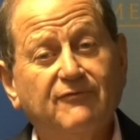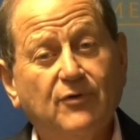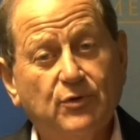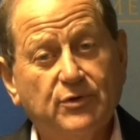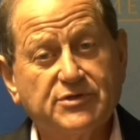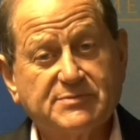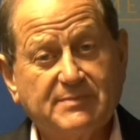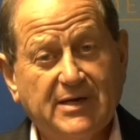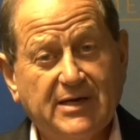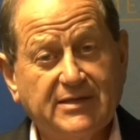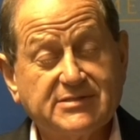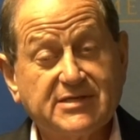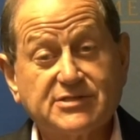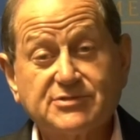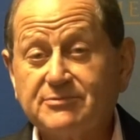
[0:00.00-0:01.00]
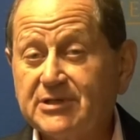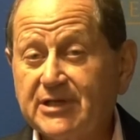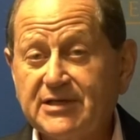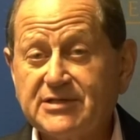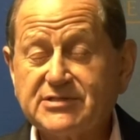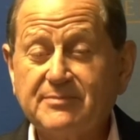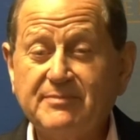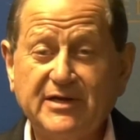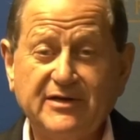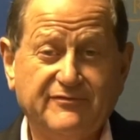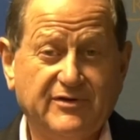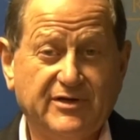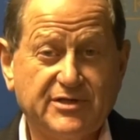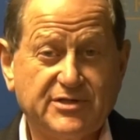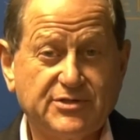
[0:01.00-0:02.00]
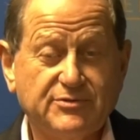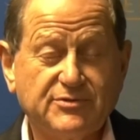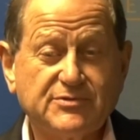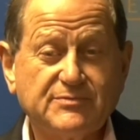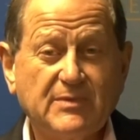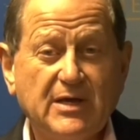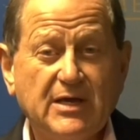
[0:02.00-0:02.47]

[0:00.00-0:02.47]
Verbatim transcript: voters' minds as it relates to benefit issues.